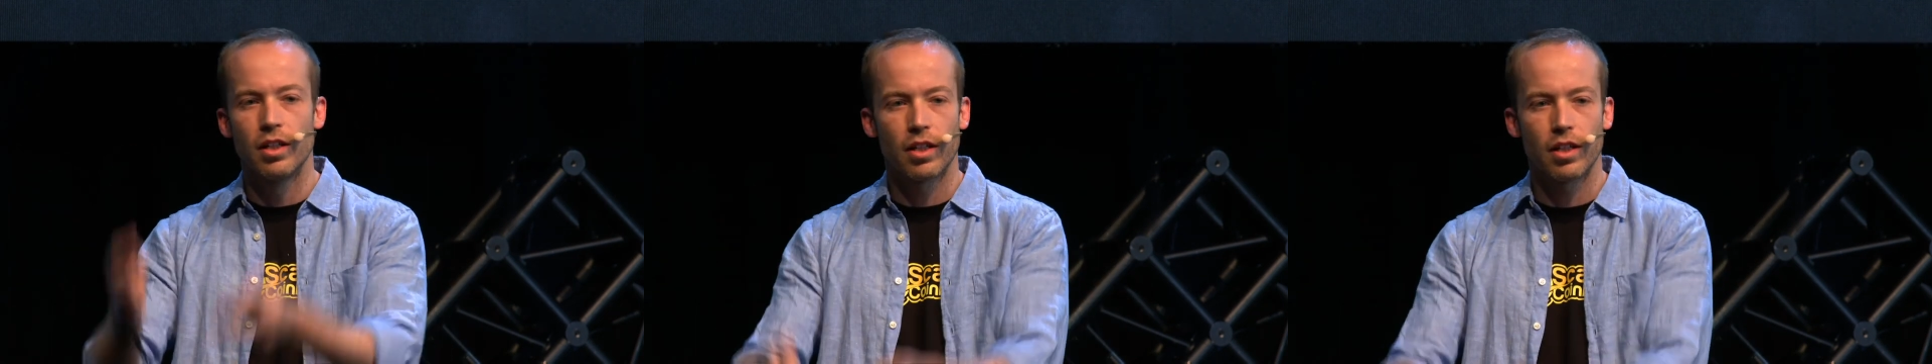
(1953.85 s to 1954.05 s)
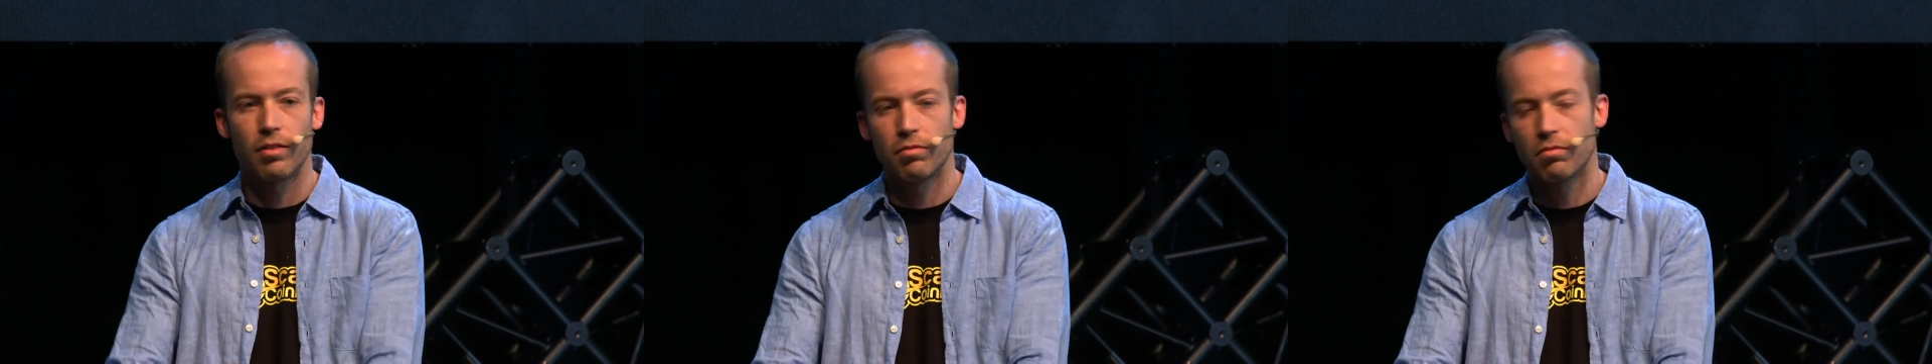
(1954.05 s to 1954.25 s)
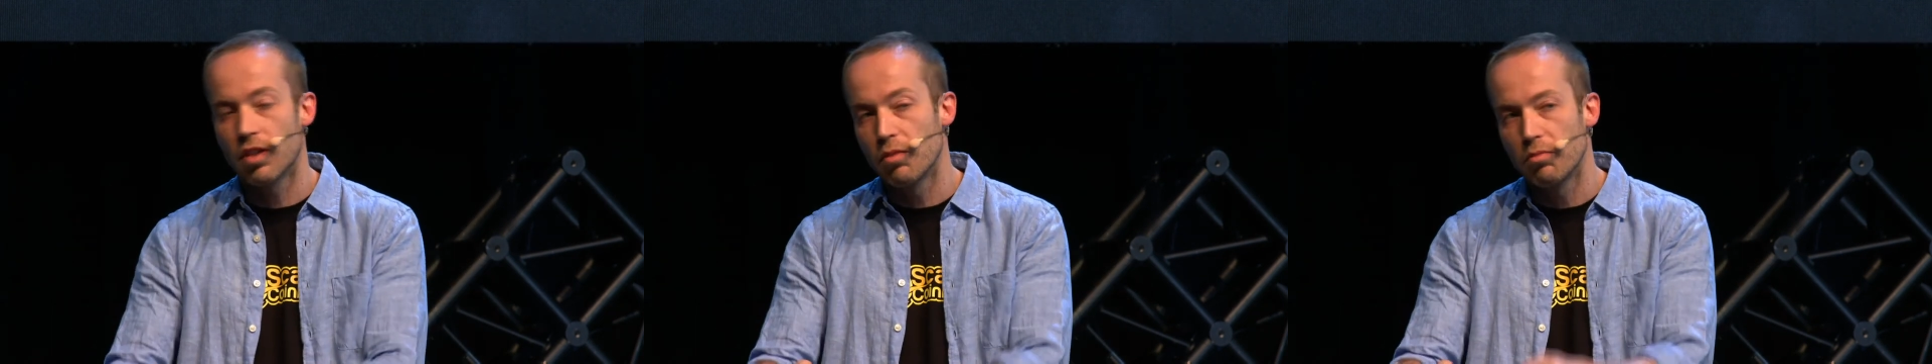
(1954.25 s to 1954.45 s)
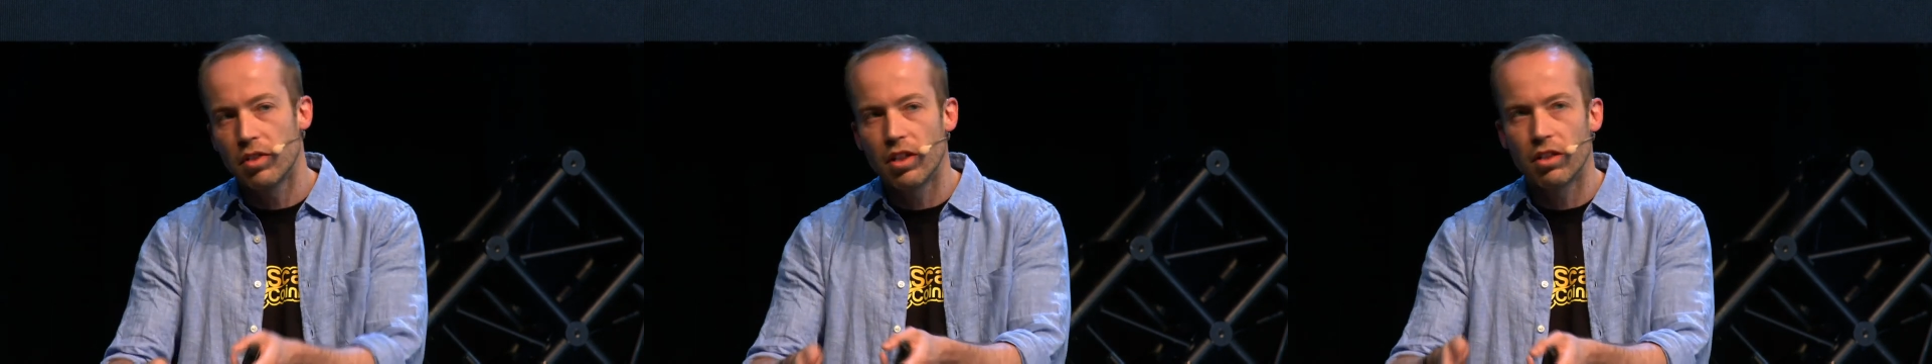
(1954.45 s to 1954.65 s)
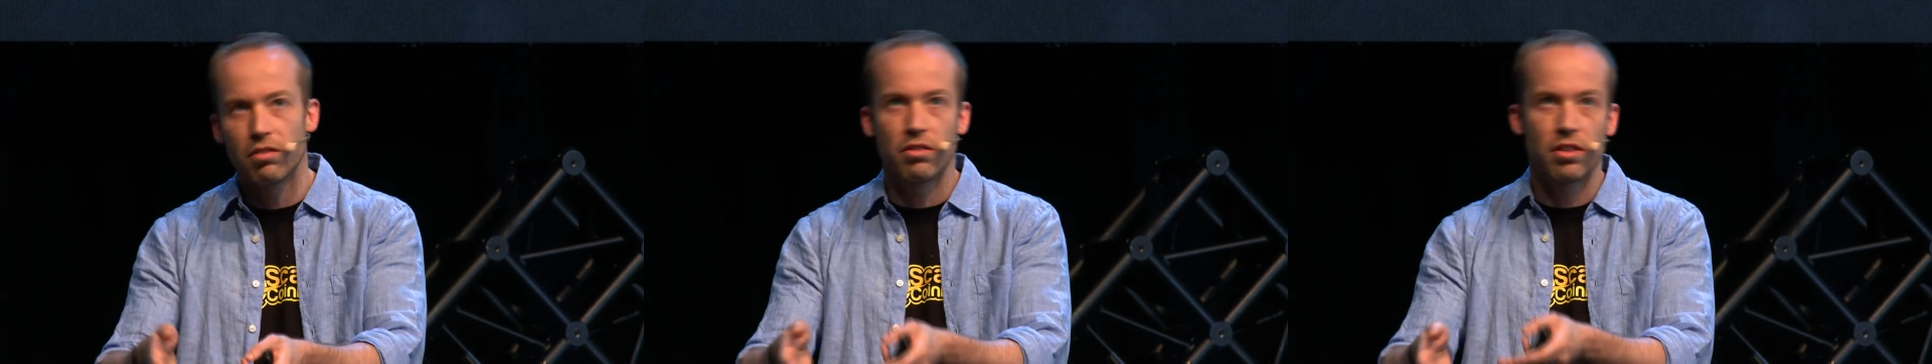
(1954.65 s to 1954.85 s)
can be
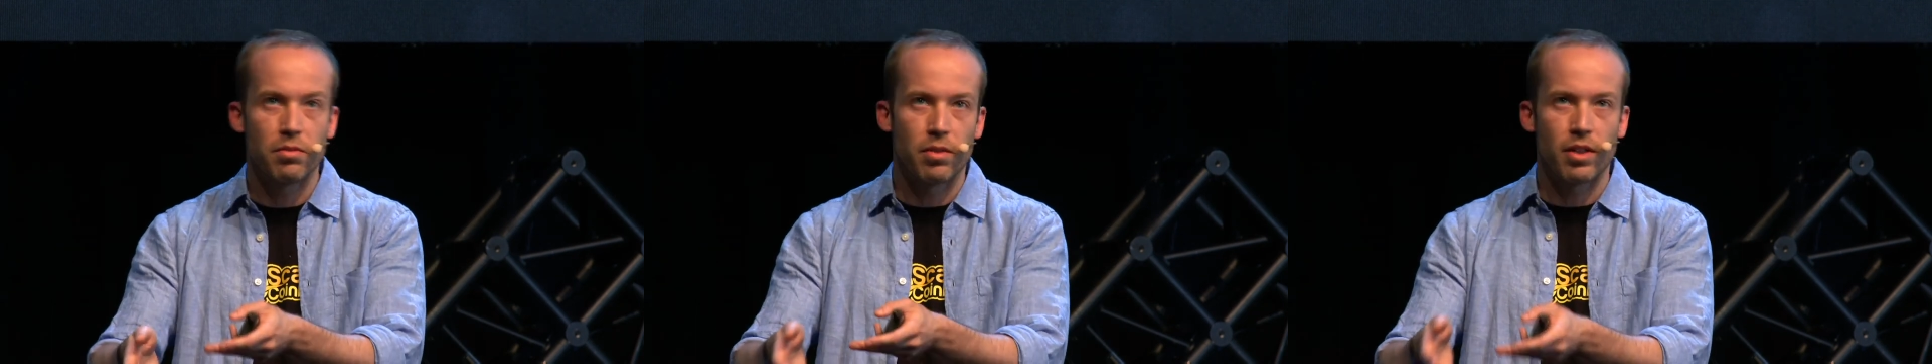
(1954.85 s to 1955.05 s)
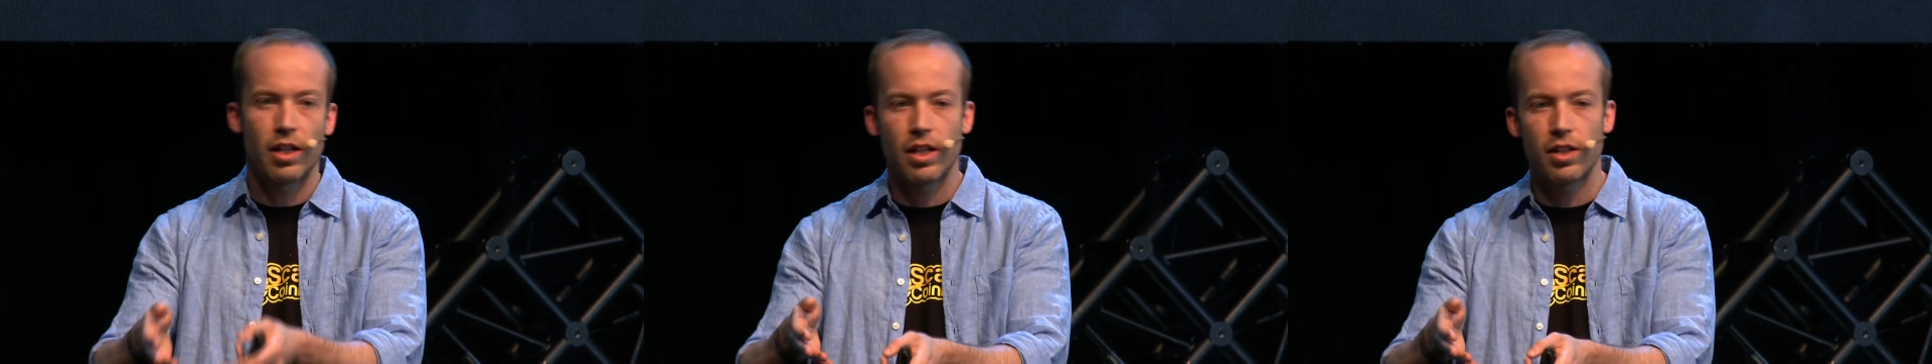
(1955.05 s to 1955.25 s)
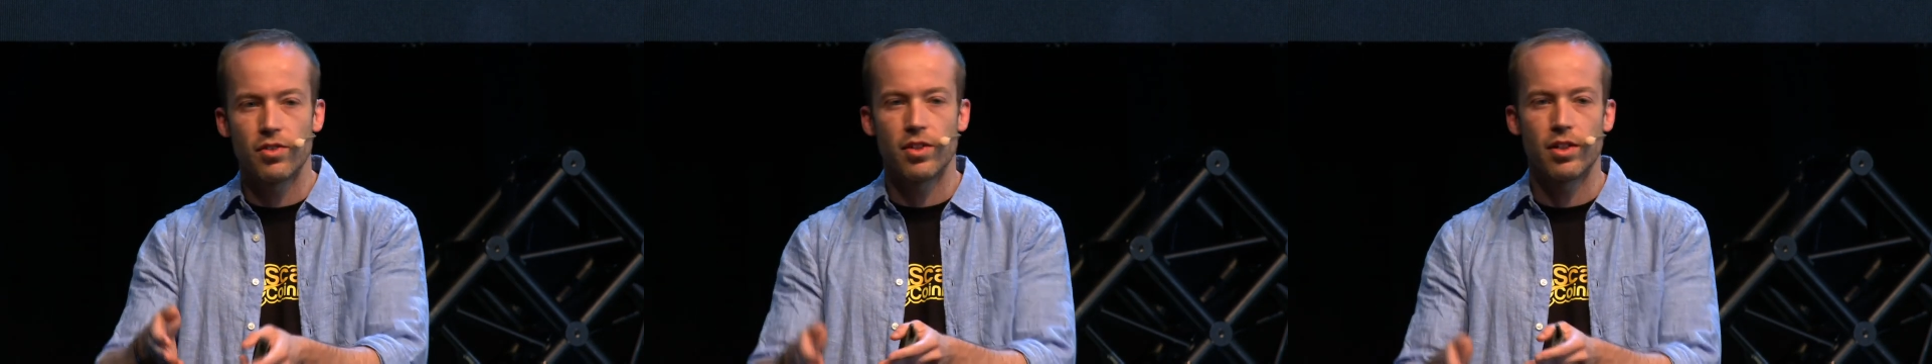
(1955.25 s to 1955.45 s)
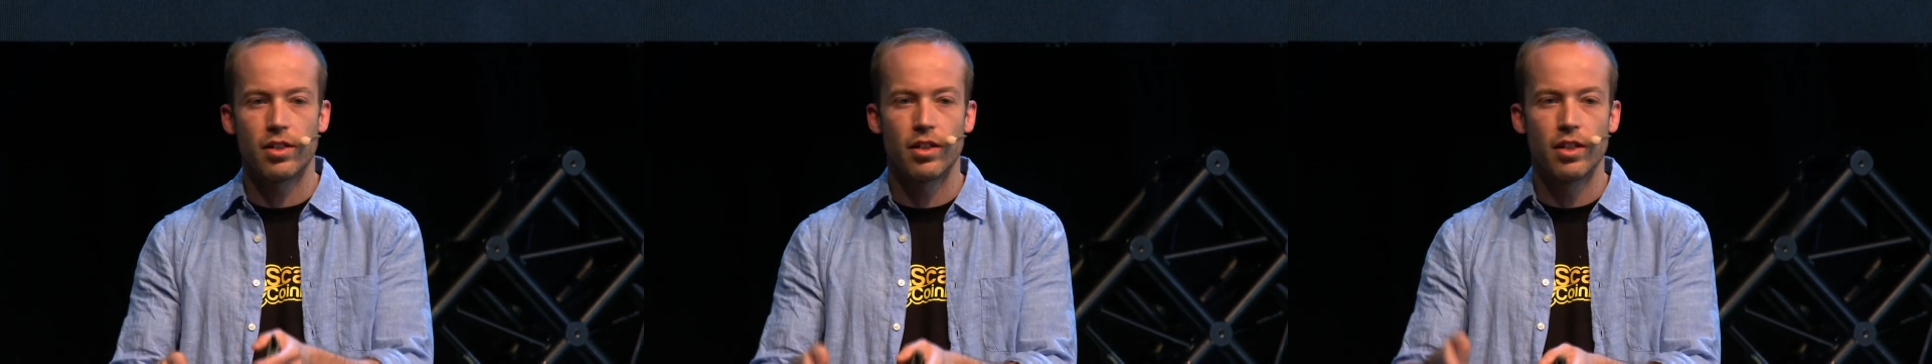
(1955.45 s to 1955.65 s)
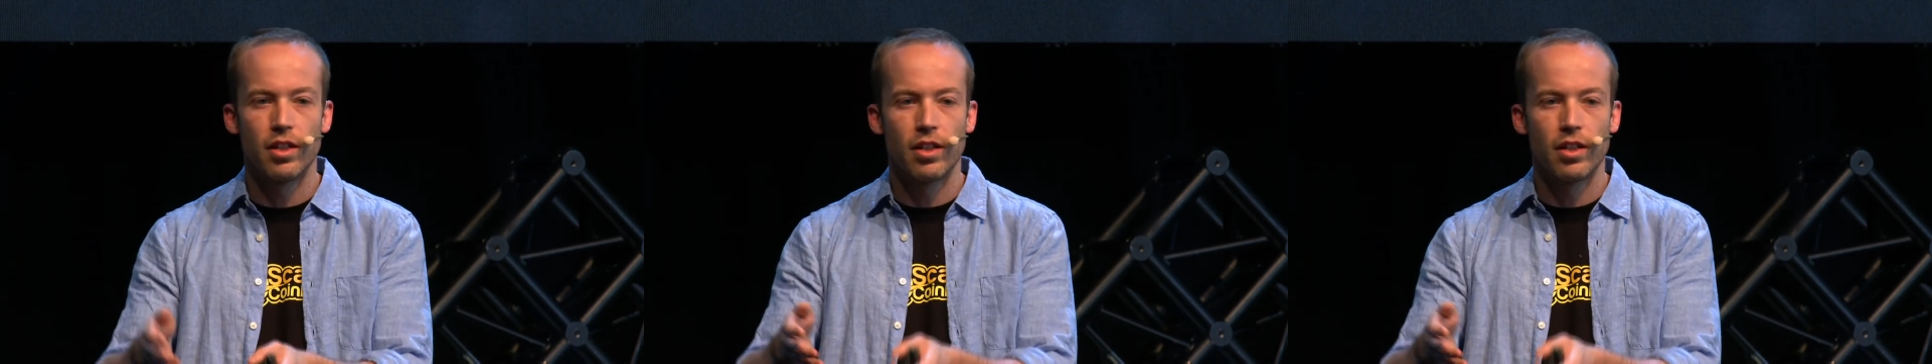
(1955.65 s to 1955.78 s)
done on Hyperledger.